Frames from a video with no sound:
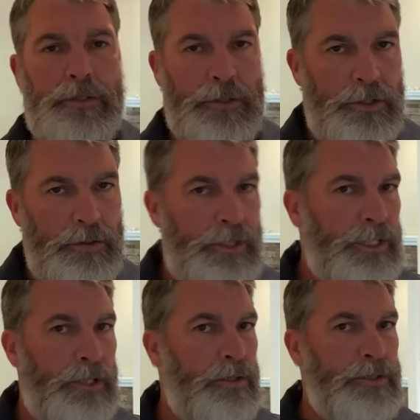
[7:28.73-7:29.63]
you
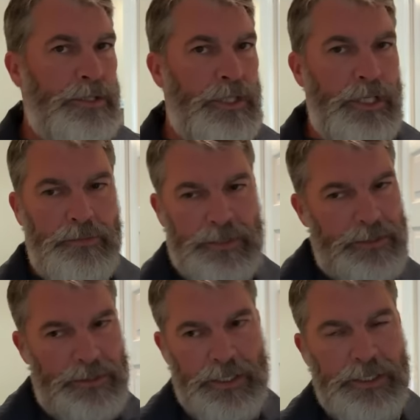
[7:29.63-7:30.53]
hit hard times,
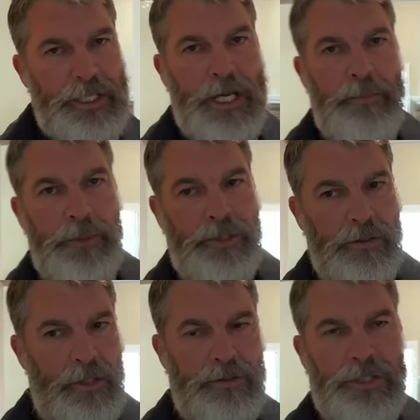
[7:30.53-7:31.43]
things happen, you
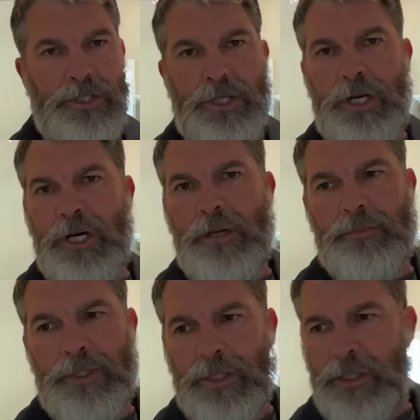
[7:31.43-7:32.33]
lost a
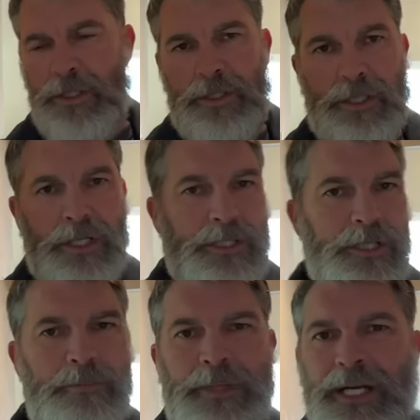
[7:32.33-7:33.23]
job, you got
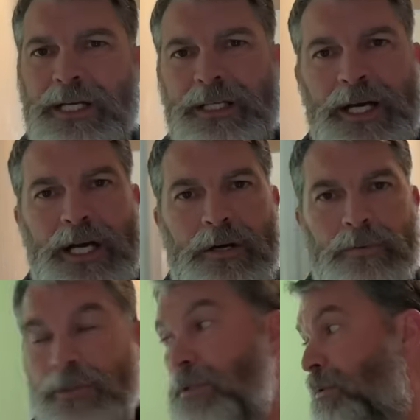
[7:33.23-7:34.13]
cut back in
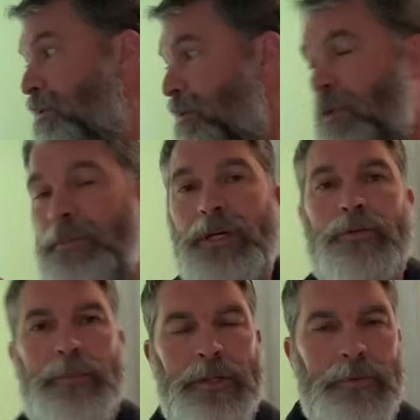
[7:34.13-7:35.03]
hours, another
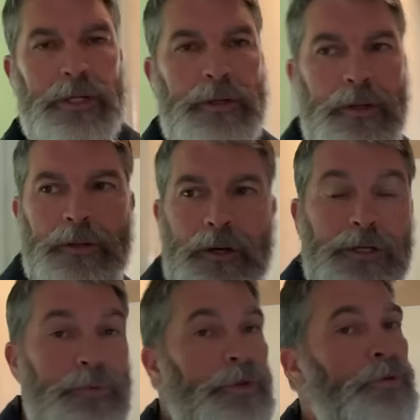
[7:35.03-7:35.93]
bedroom by the way,
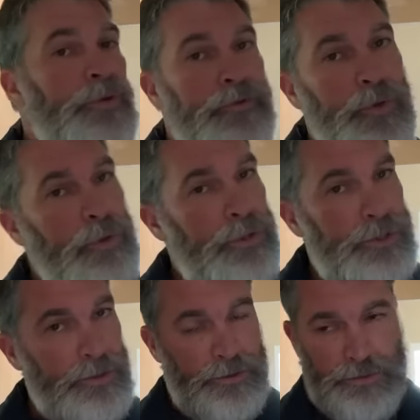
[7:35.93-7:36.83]
you went through a
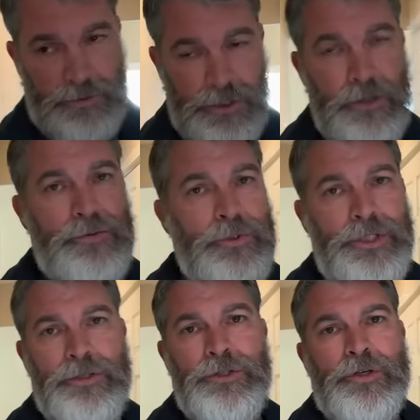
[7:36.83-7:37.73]
divorce, those will
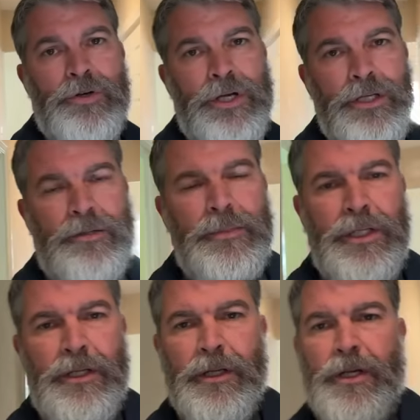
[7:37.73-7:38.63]
kill your credit in a
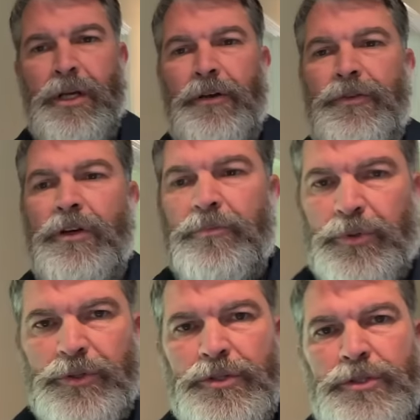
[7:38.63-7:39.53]
minute. If you have
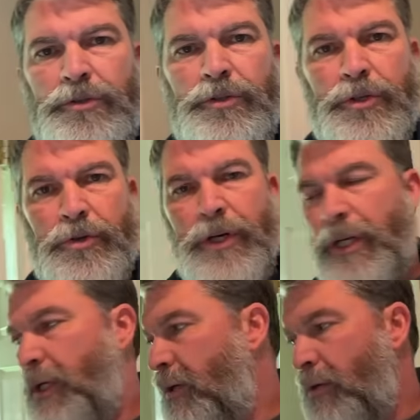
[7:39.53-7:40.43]
bruises on your
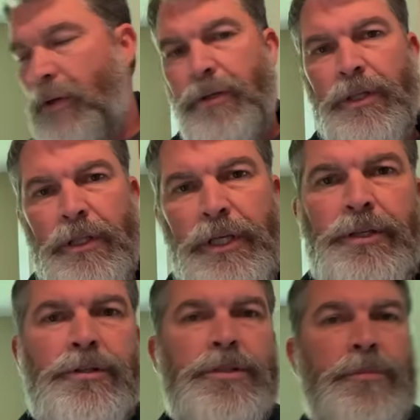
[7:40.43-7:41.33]
credit, and the
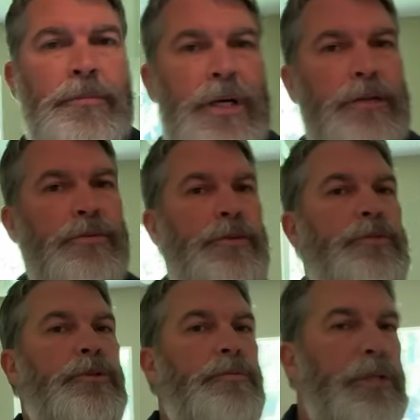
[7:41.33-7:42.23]
lenders, I'm gonna back through
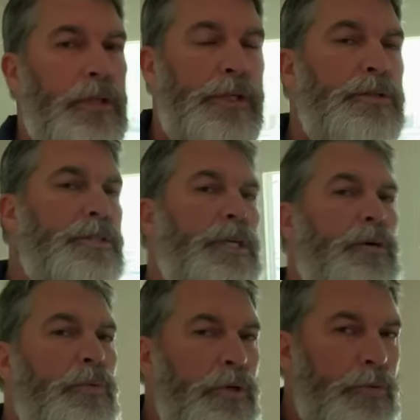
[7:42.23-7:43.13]
this room, the lenders that I
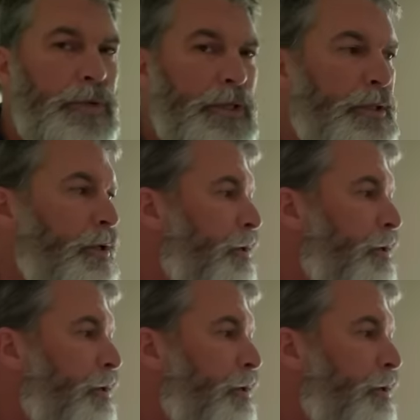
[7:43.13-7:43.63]
work with,